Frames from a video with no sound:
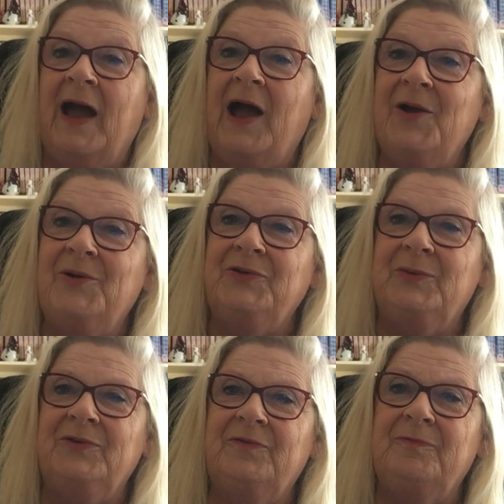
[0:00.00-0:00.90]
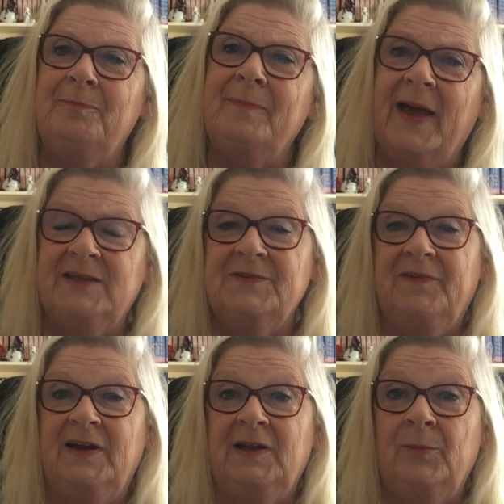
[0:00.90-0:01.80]
I also was mad to
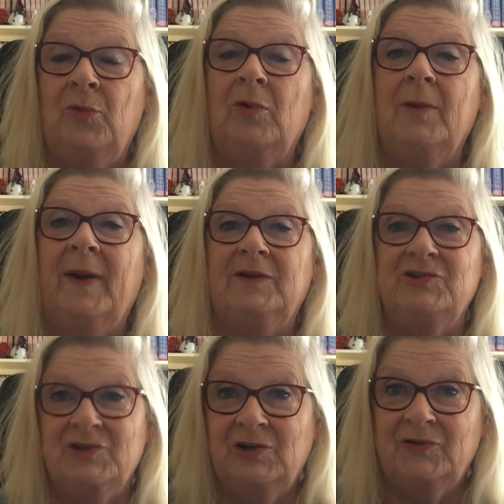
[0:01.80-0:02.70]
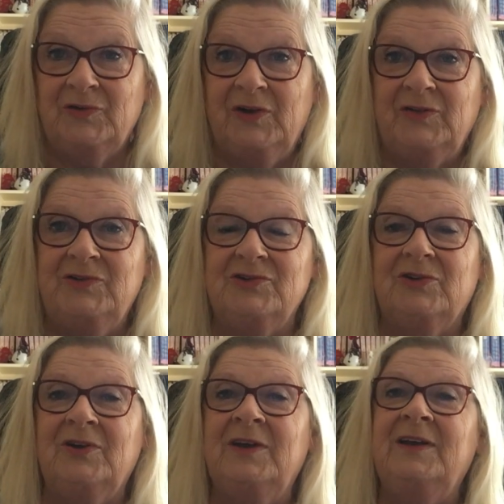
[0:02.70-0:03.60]
find out more about children's
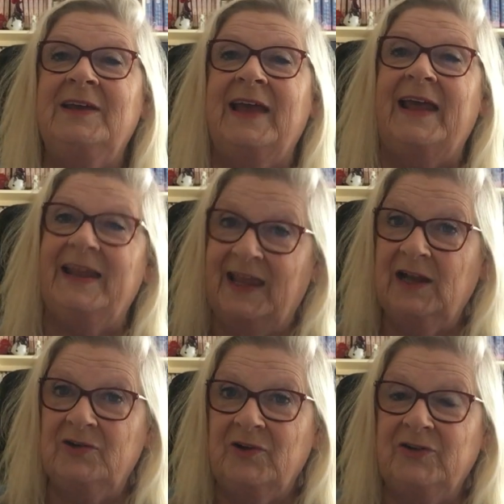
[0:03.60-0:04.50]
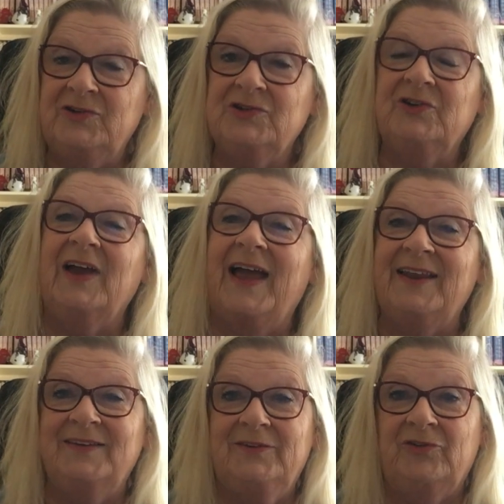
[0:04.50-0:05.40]
literature and English literature and
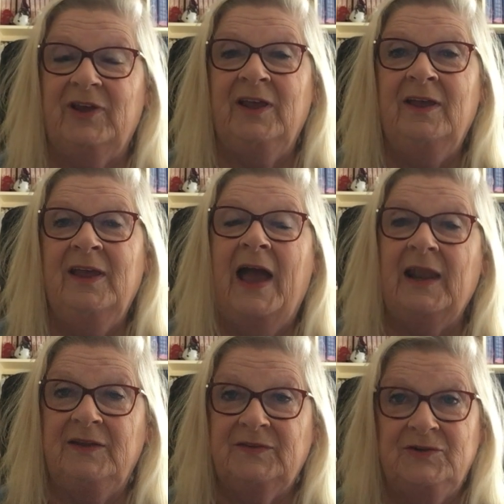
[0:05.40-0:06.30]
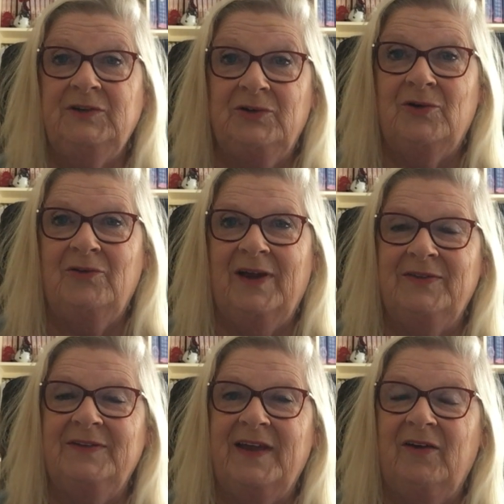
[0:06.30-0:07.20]
history, and I studied all around
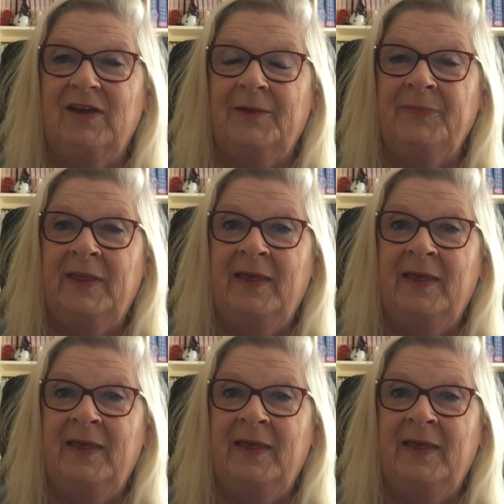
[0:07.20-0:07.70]
this area.